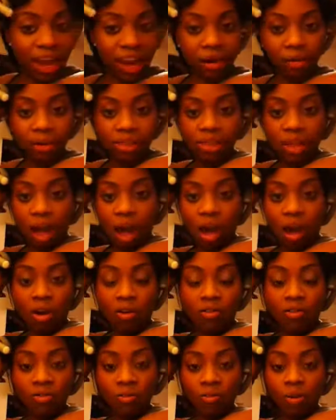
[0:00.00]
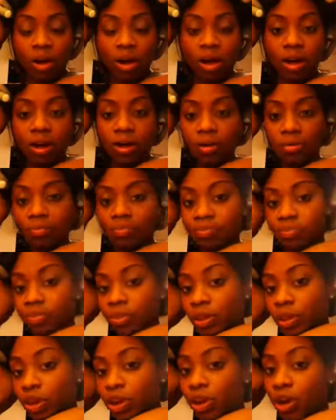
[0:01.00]
hair is all
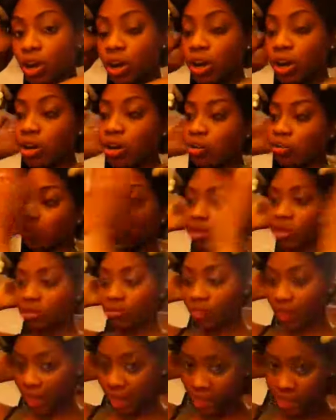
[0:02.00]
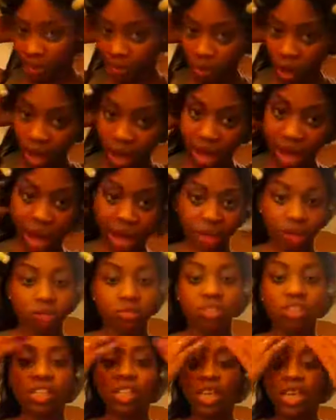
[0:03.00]
curled with the flexi rod, I
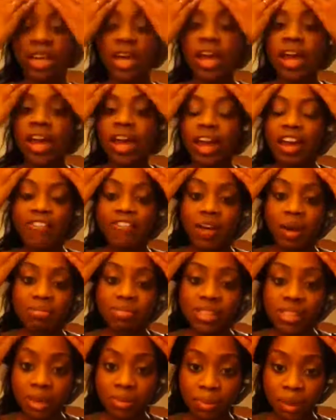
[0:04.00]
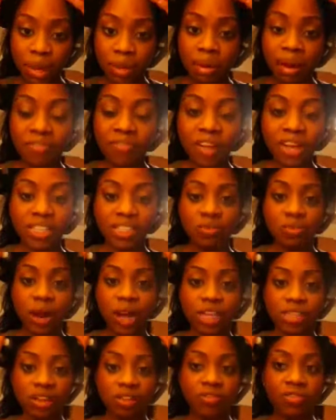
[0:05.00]
usually, if I'm sleeping in my flexi
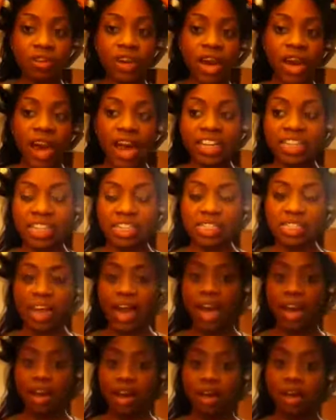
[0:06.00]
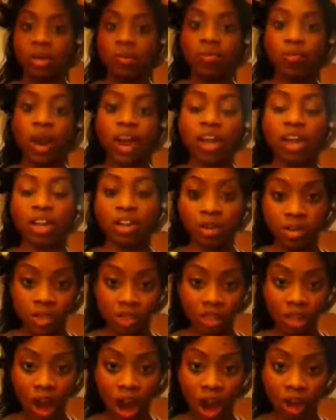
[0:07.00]
rods overnight, I just take a regular
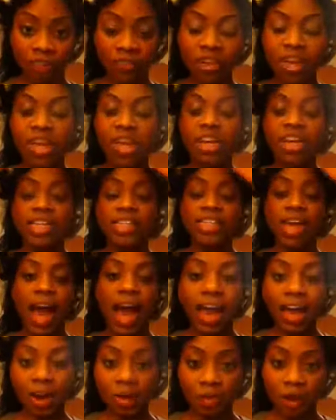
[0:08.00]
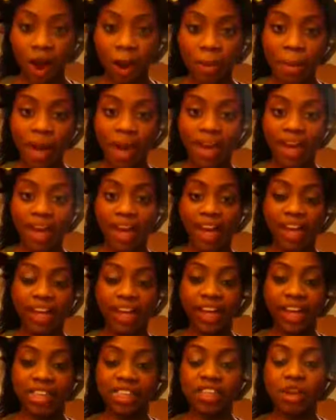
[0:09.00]
scarf, tie it around my
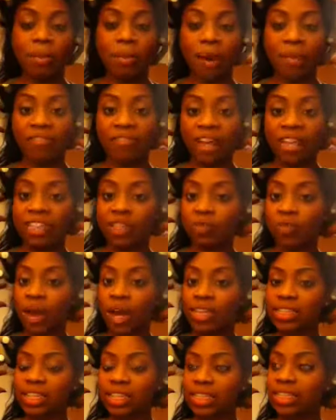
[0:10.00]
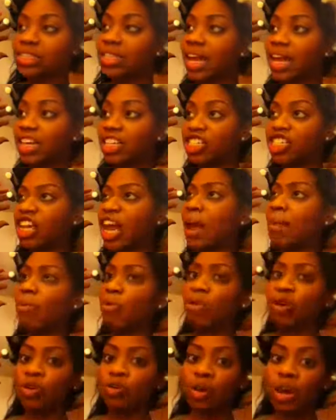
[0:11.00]
head so my flexi rods can stay in shape,
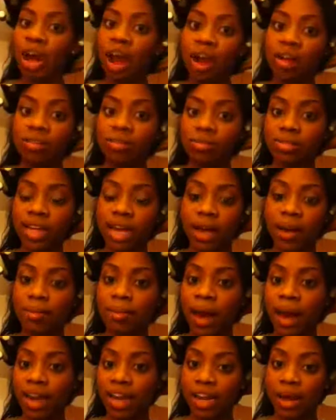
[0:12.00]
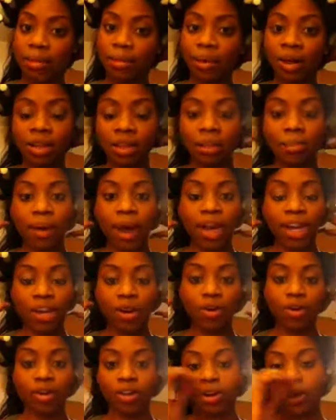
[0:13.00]
or you can also take a bonnet and put the
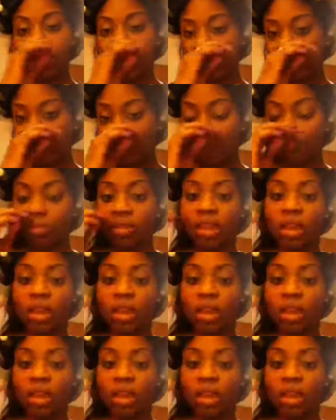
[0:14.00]
bonnet on your head.